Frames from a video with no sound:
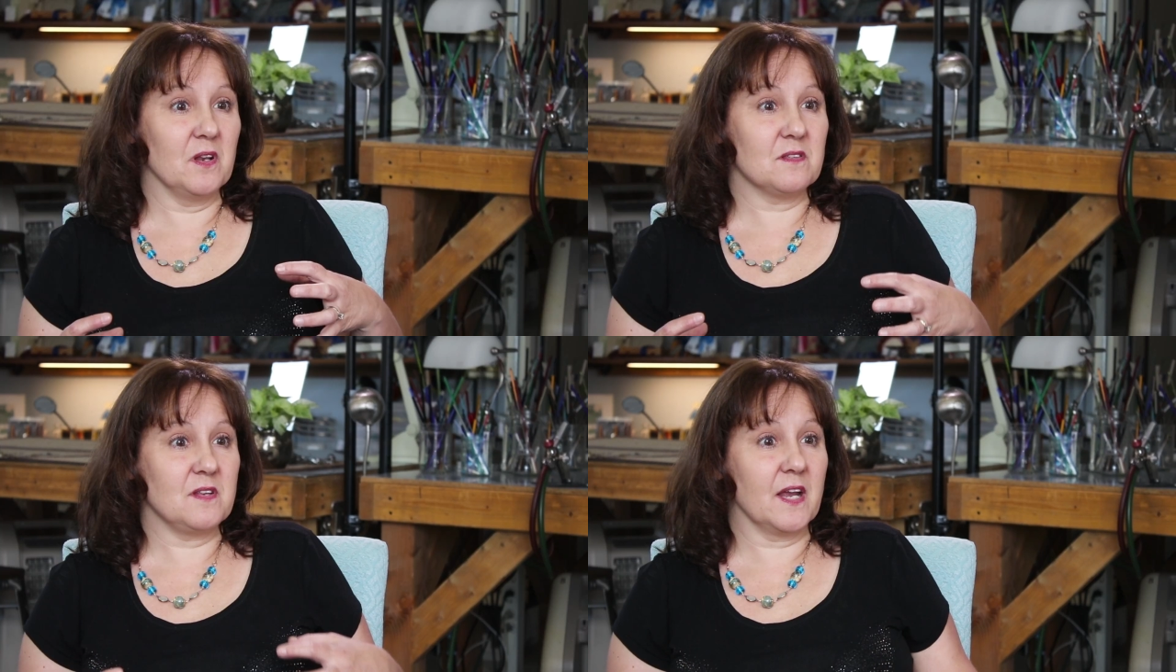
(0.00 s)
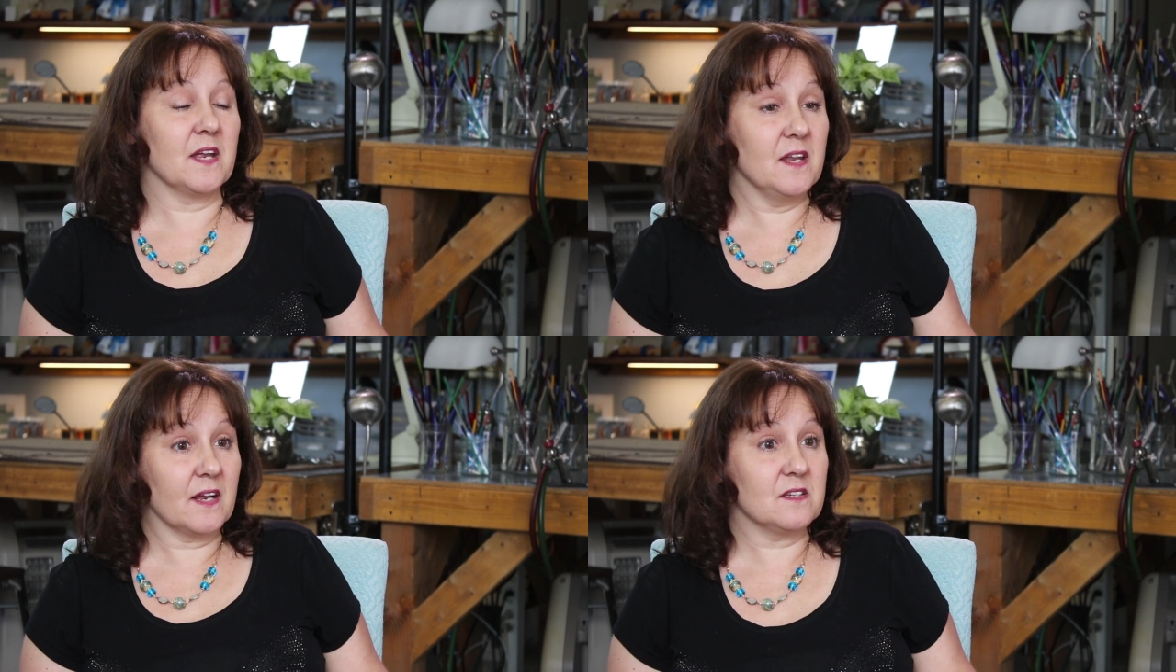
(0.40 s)
to stay
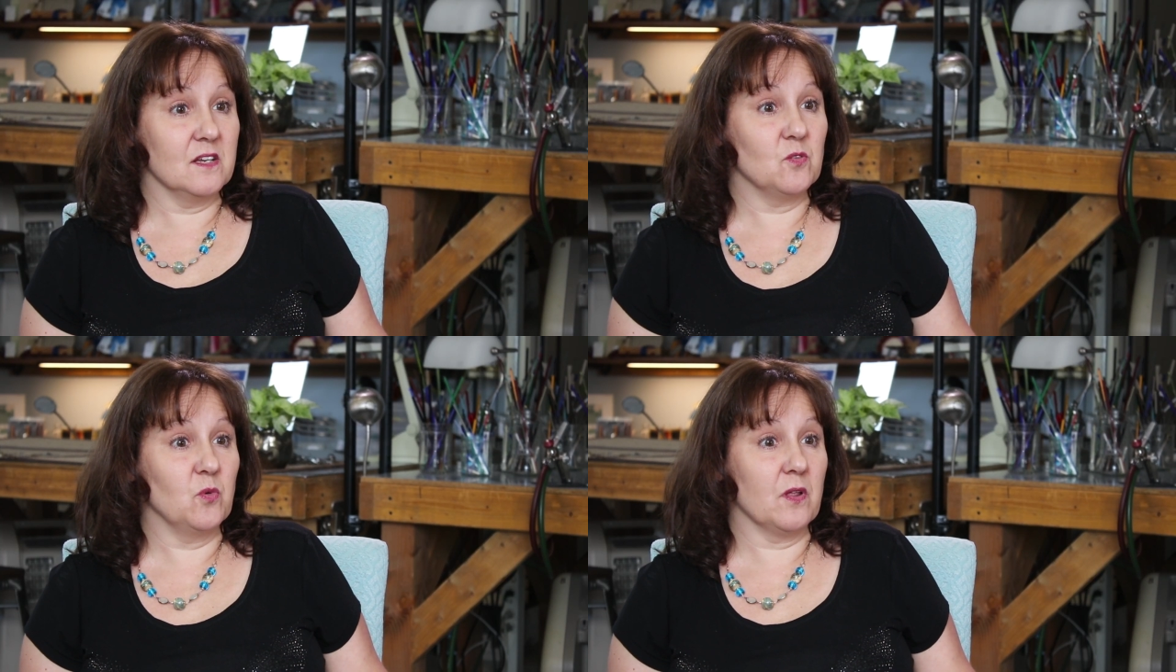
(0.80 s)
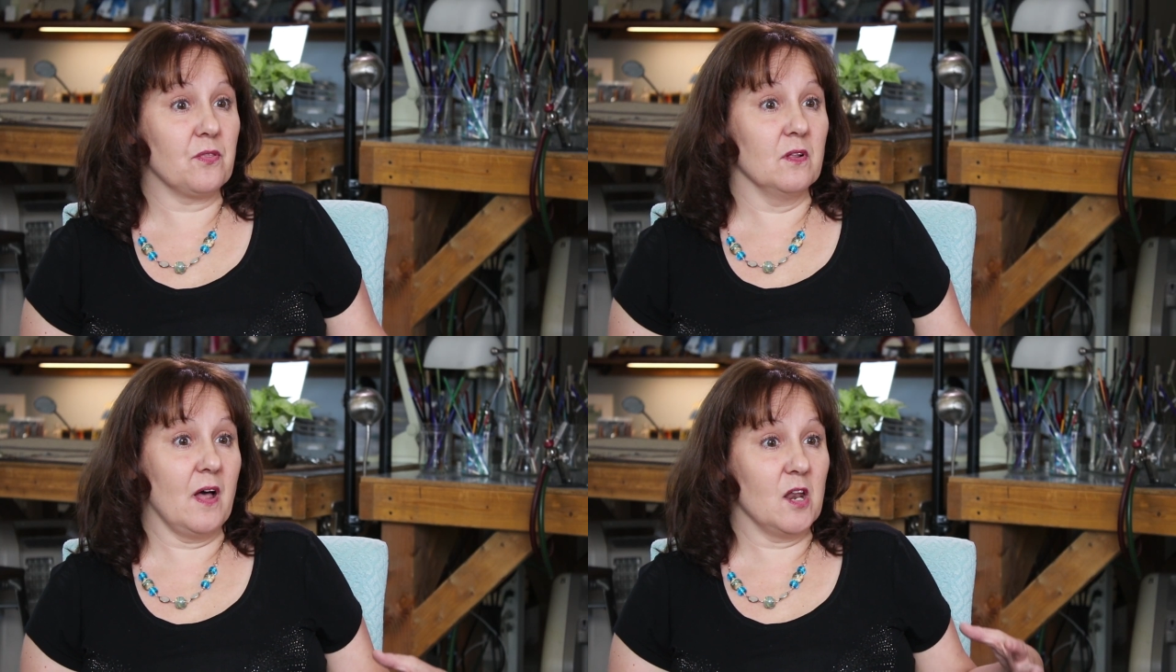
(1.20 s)
connected
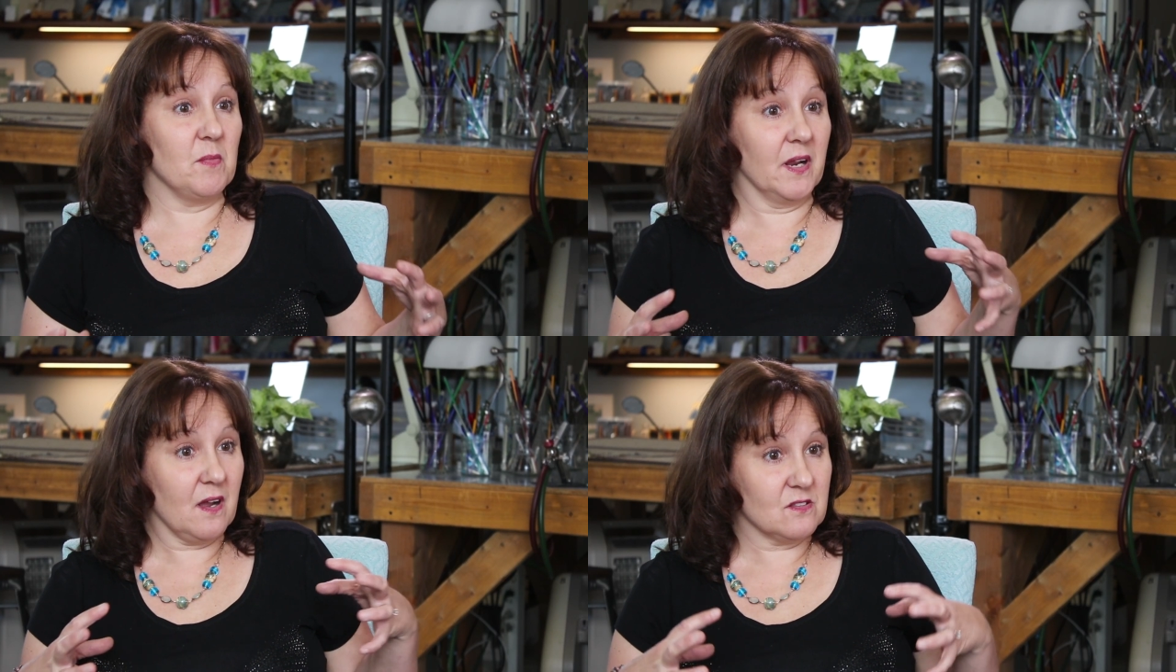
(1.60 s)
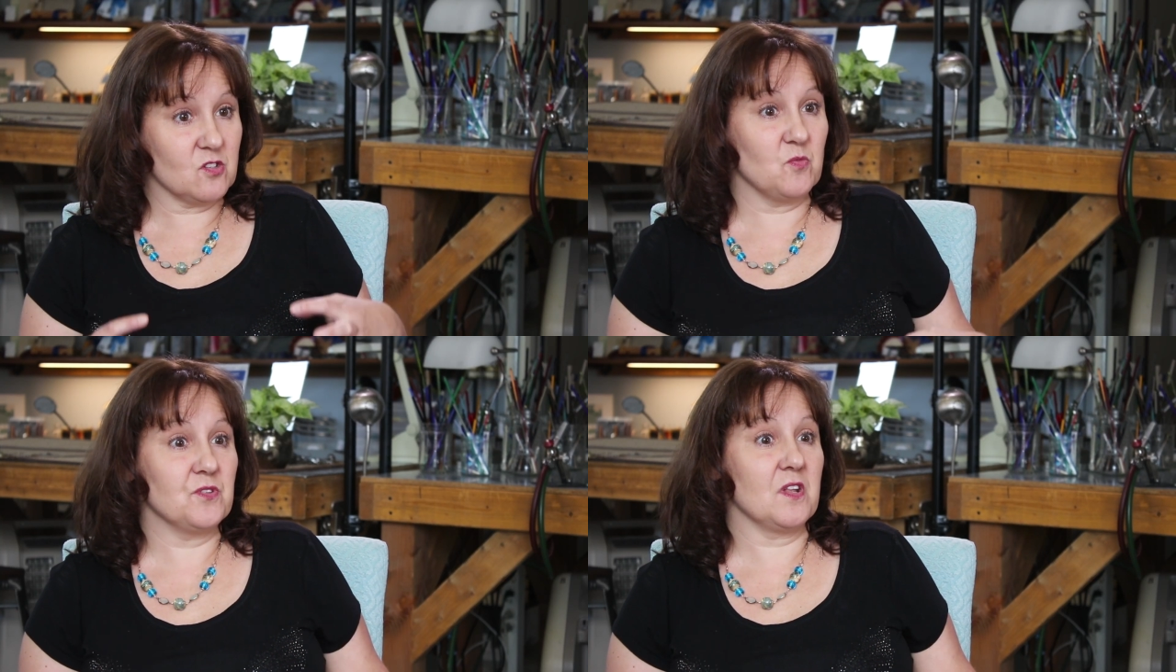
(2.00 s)
with a lot of my
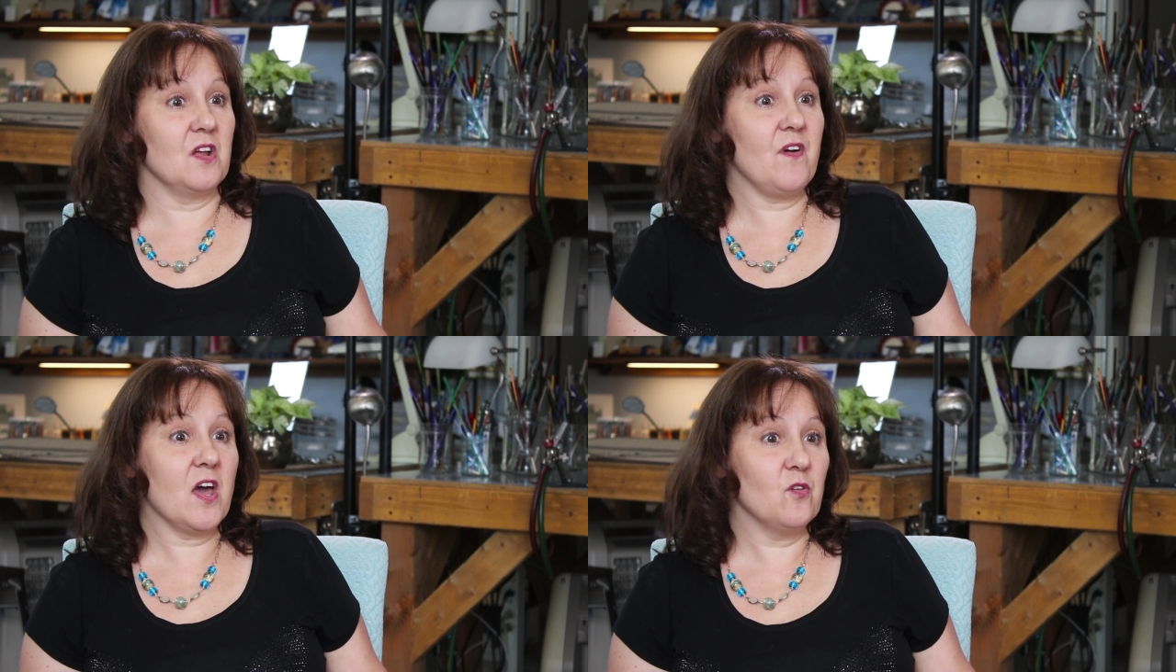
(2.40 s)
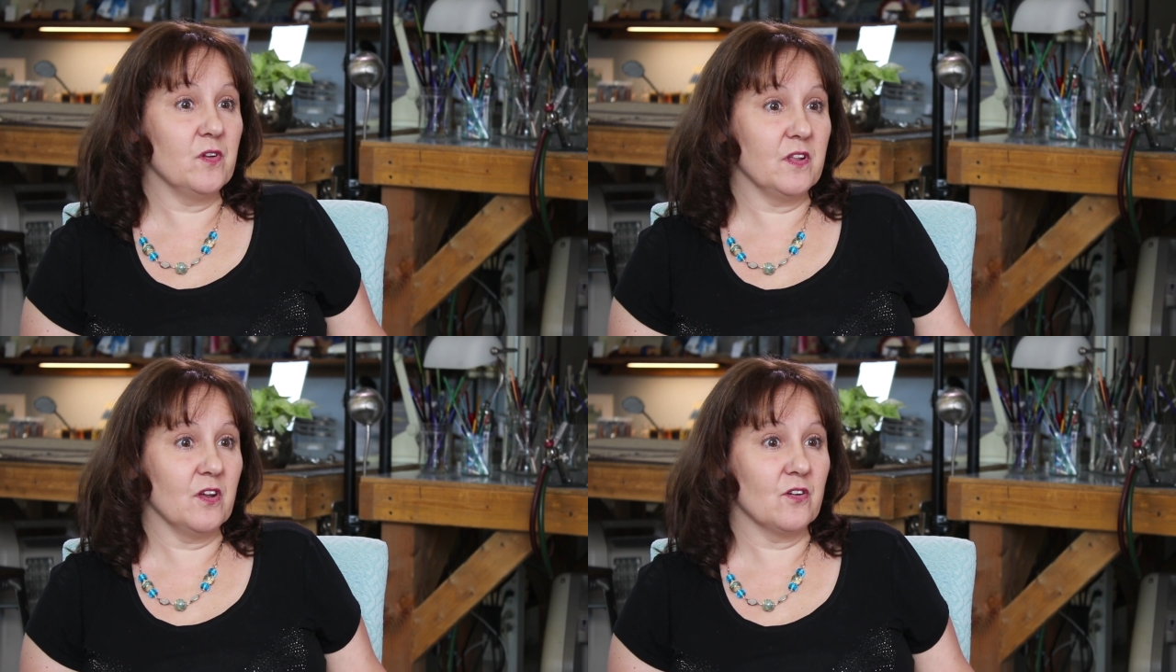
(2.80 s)
customers that I've had
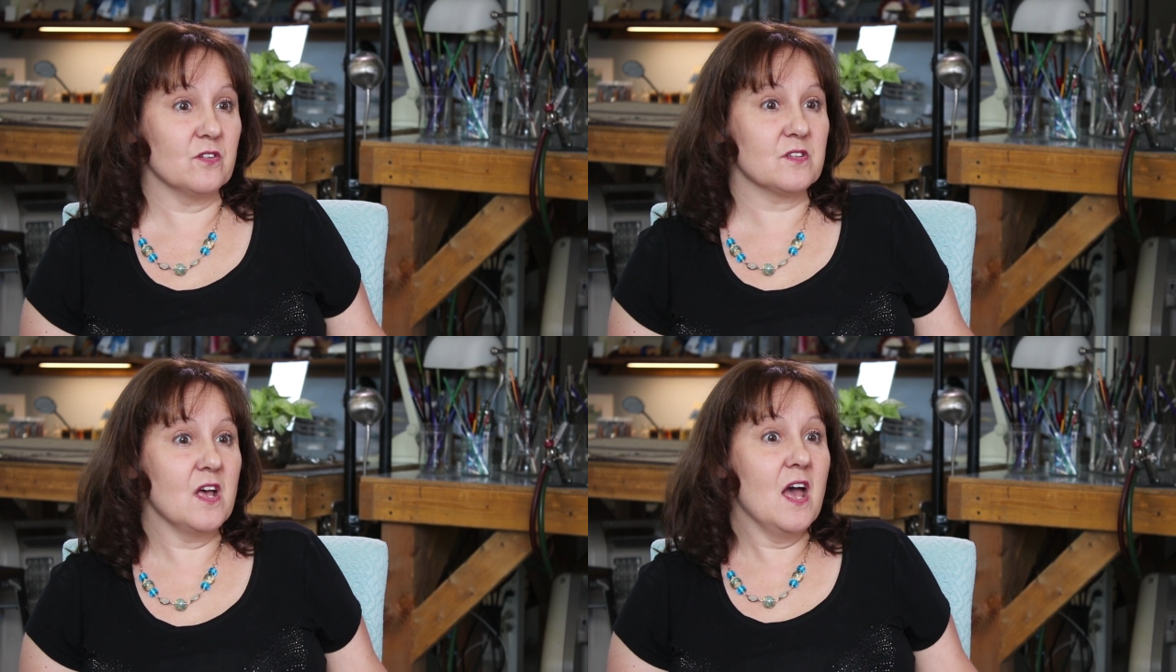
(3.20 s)
over the years,